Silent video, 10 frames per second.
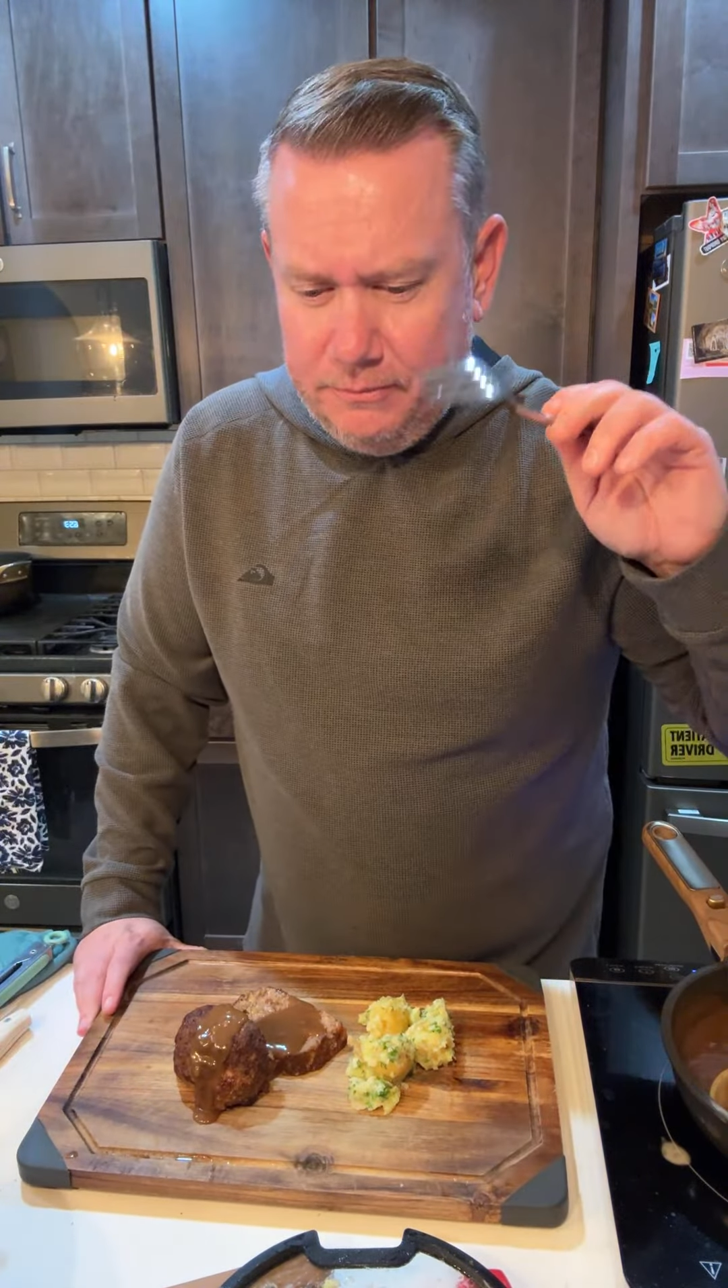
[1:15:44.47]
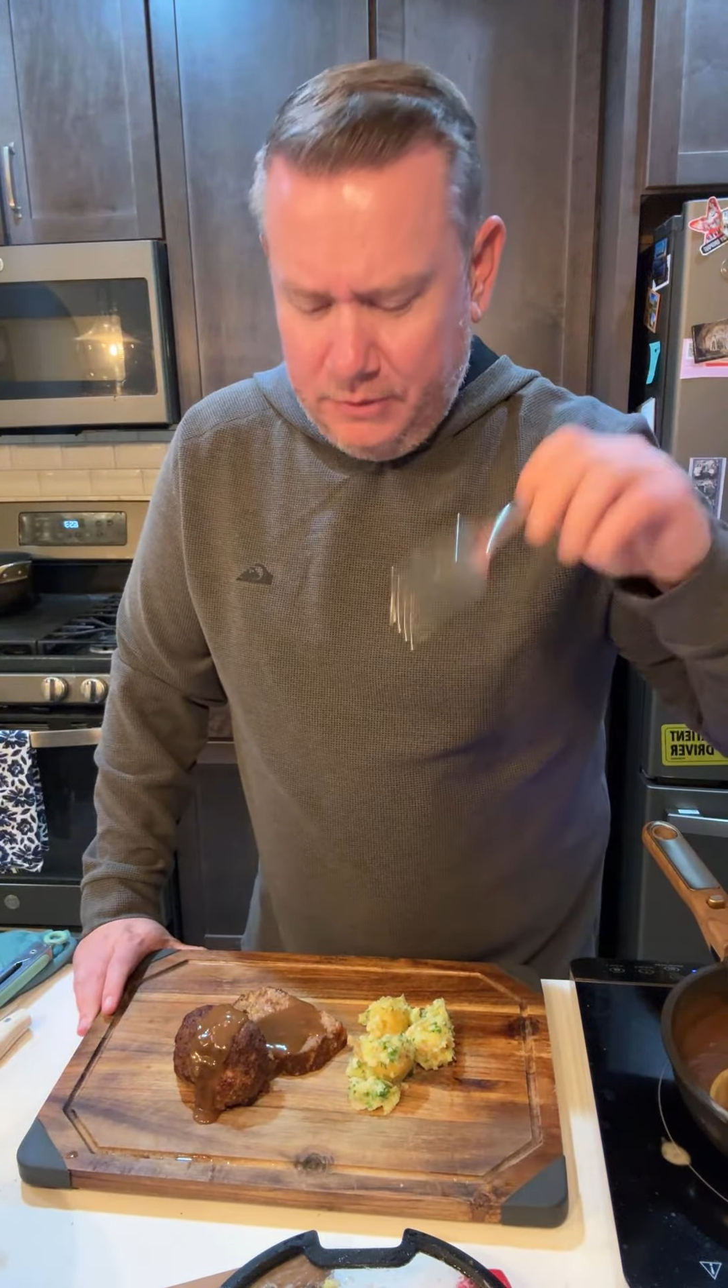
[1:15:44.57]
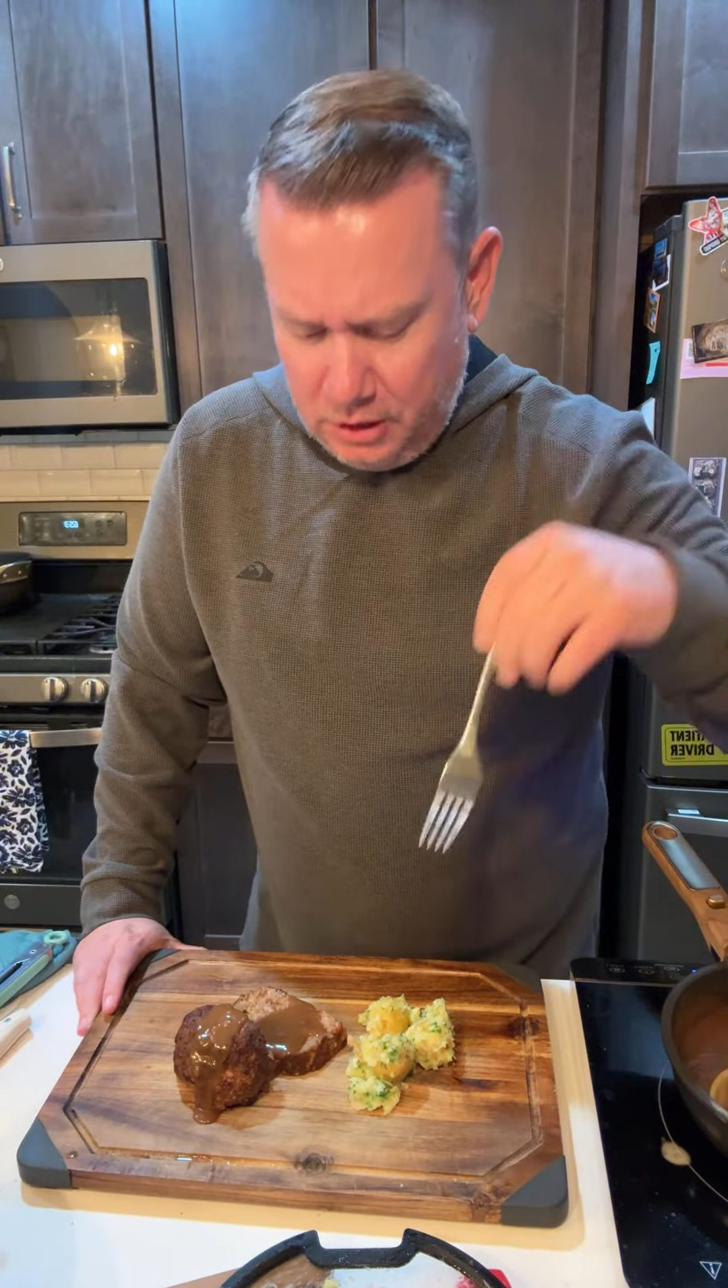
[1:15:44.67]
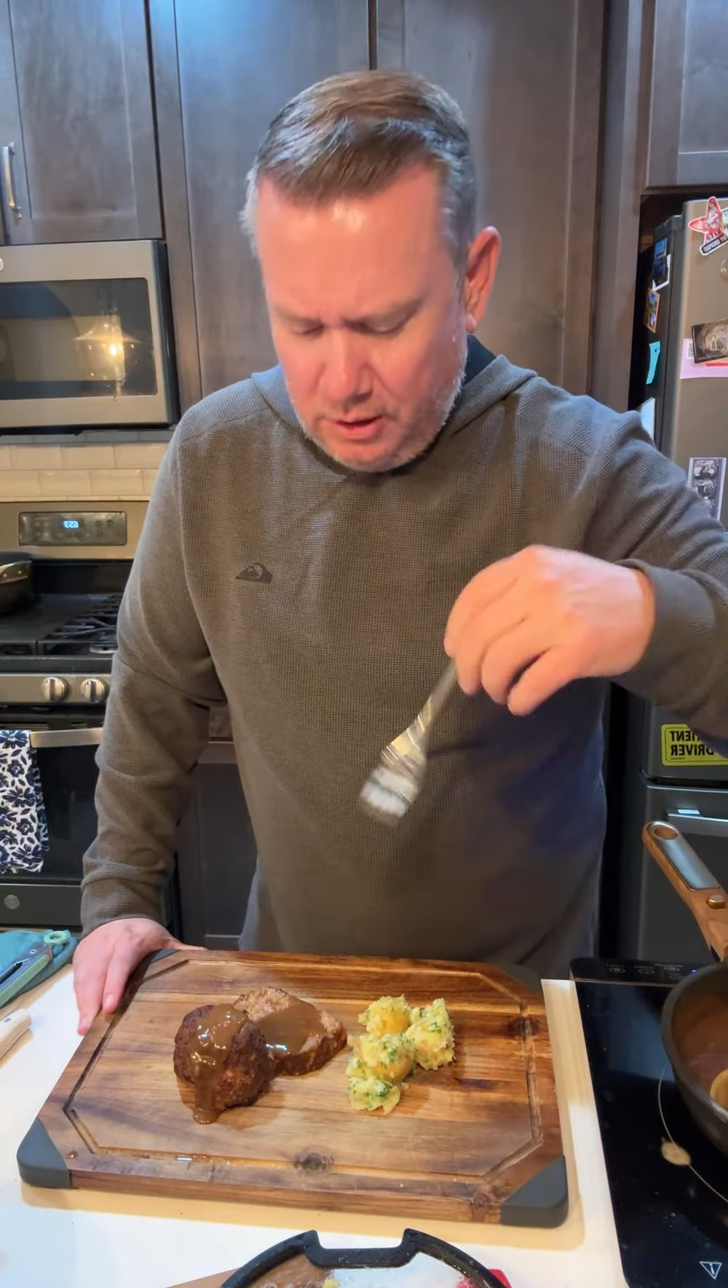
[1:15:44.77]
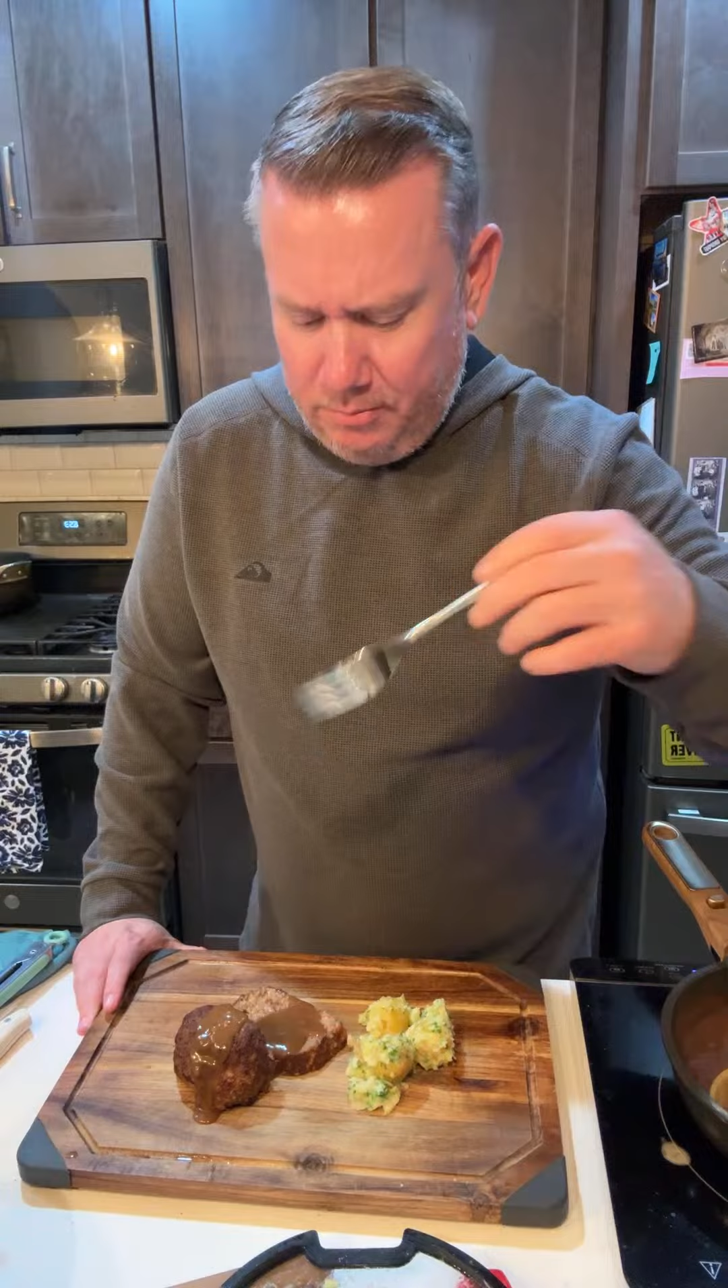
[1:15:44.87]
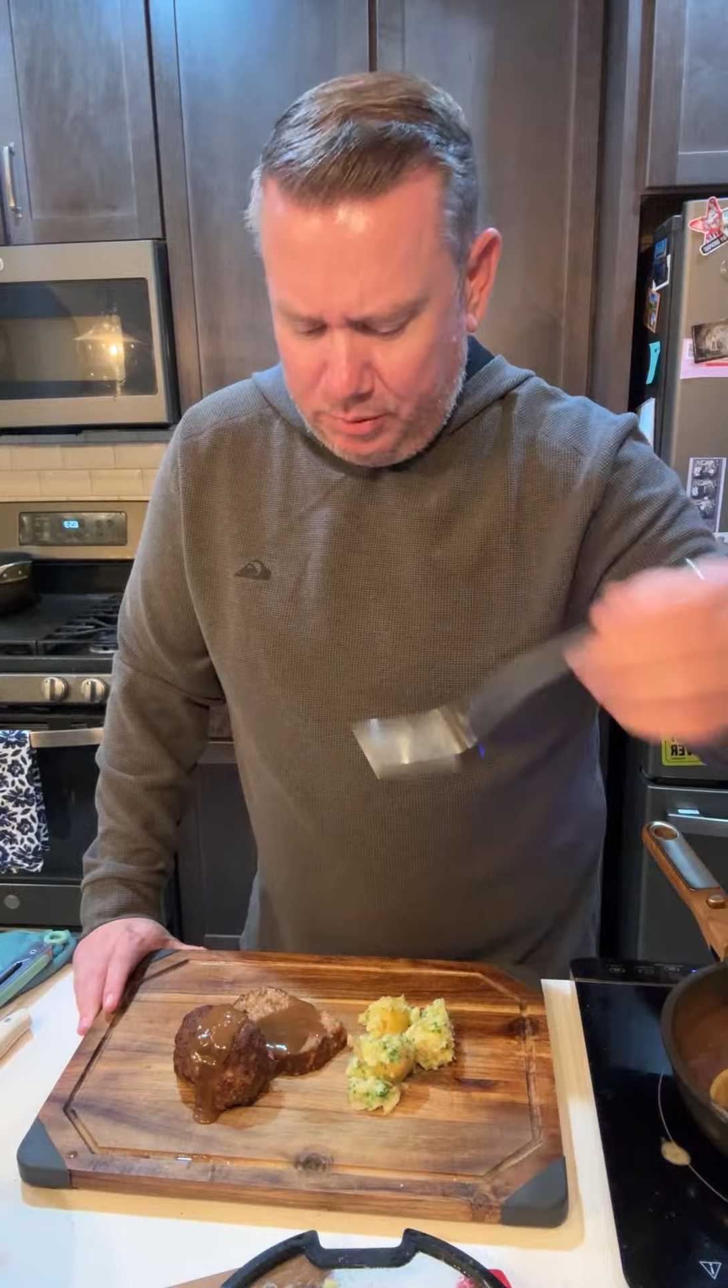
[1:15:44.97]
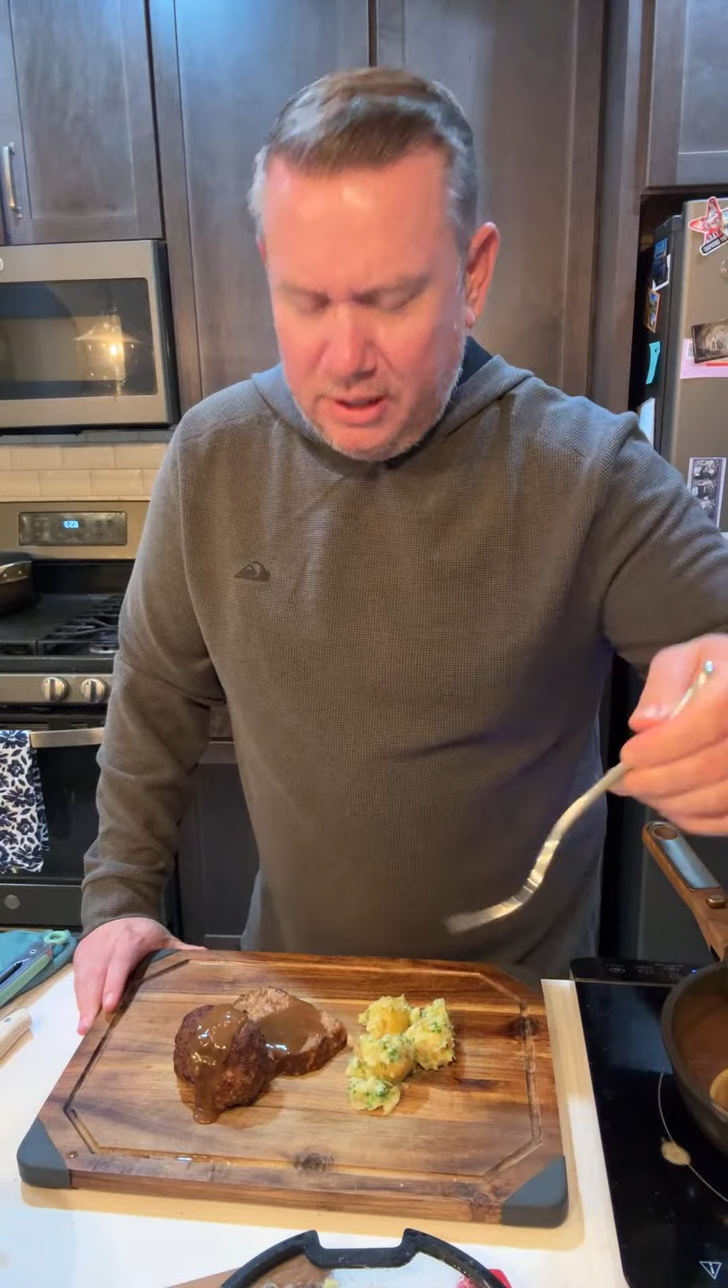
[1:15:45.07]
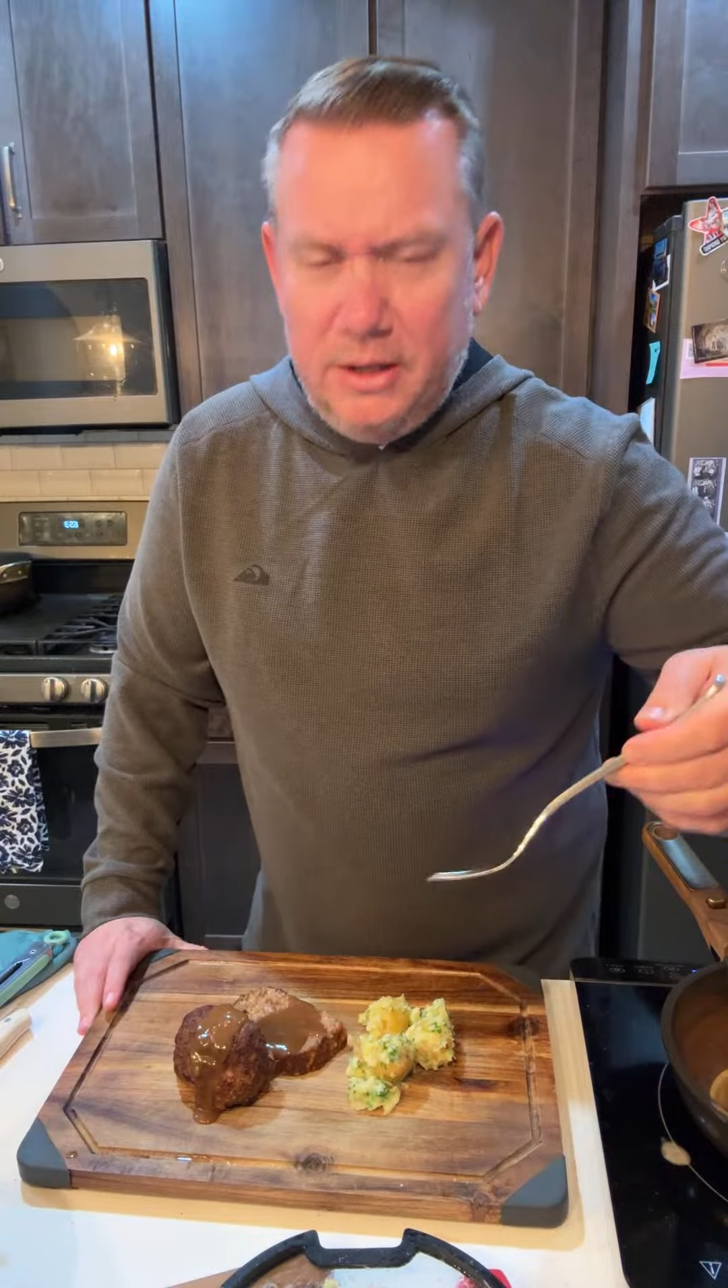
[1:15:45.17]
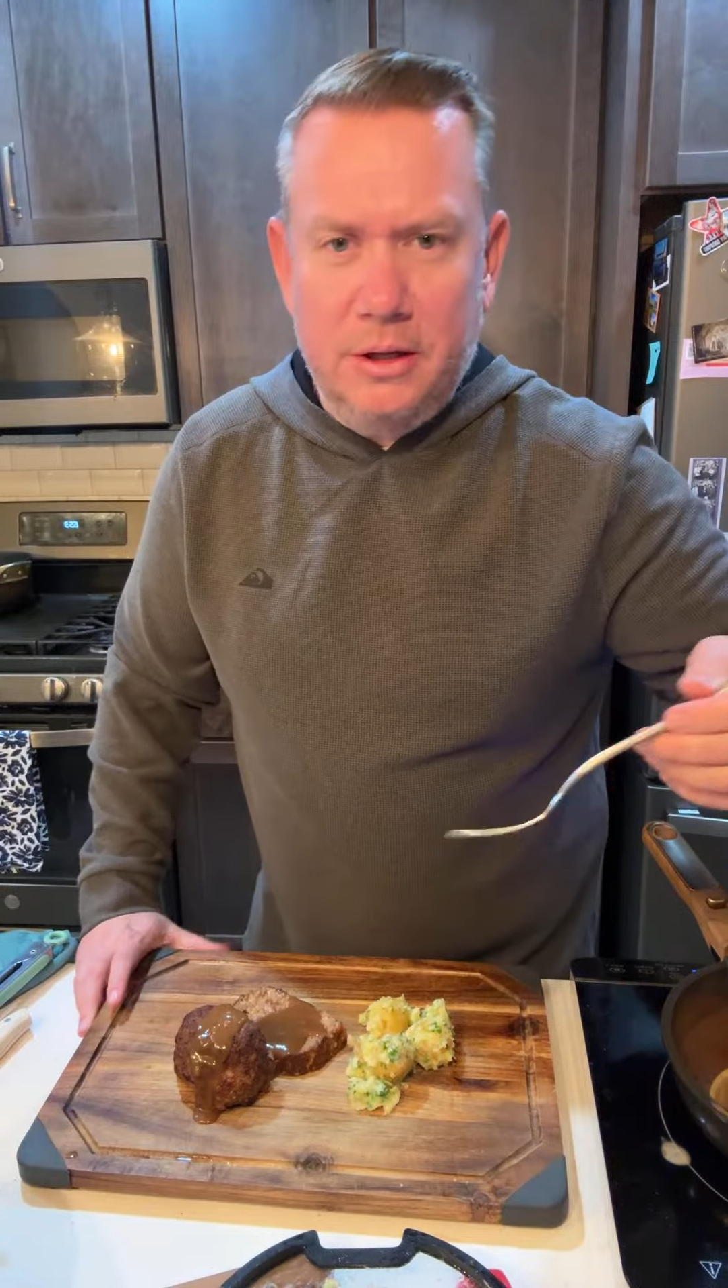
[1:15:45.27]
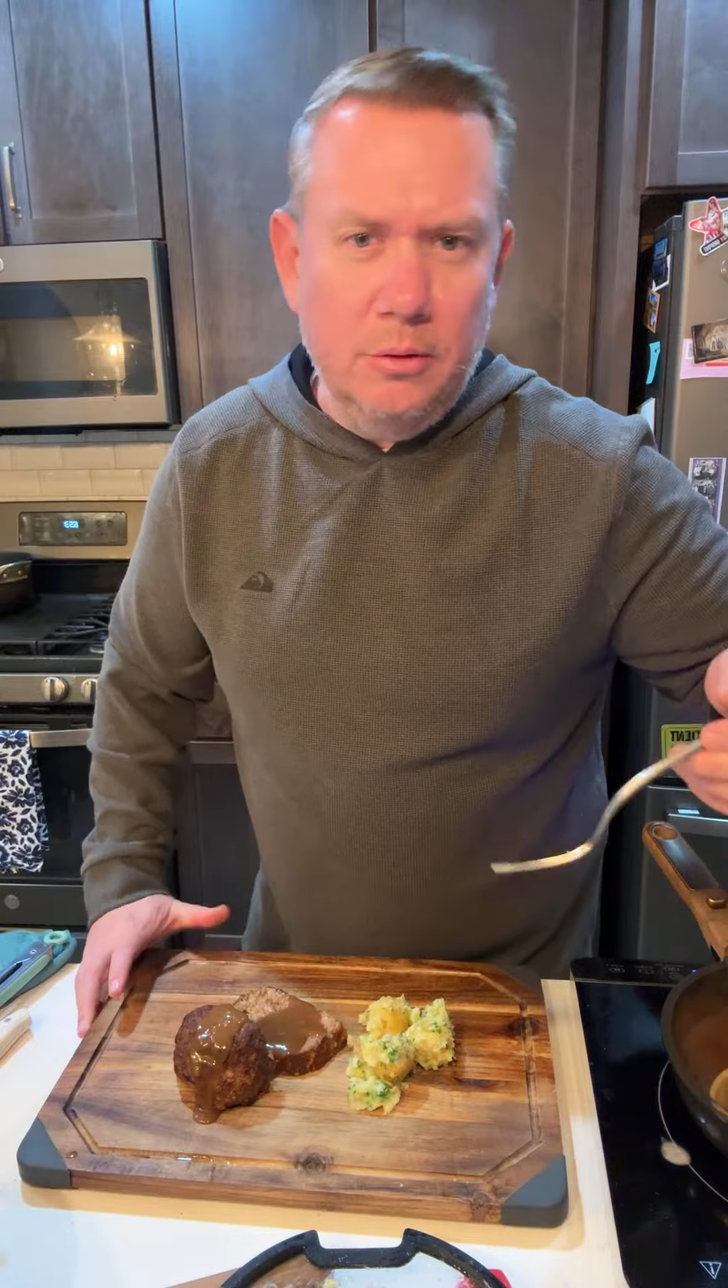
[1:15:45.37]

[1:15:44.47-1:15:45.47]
You know, I played the